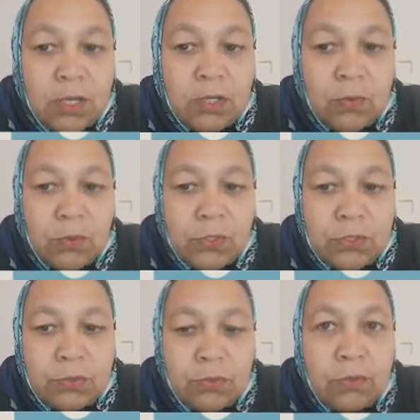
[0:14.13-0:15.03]
in order
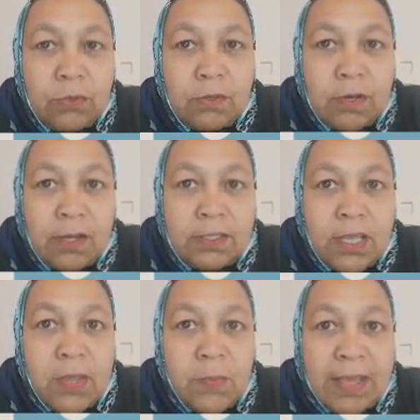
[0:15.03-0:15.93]
to
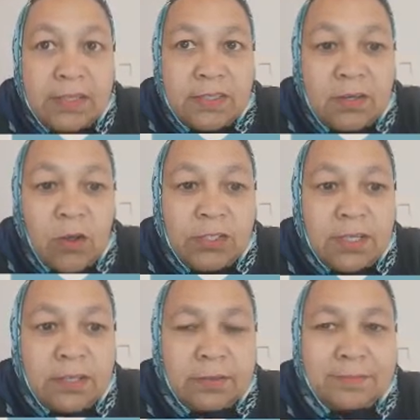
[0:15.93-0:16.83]
write a magazine
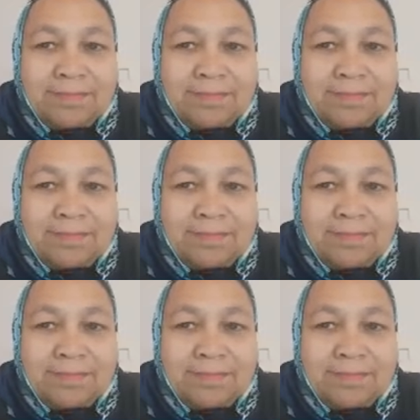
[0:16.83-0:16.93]
article.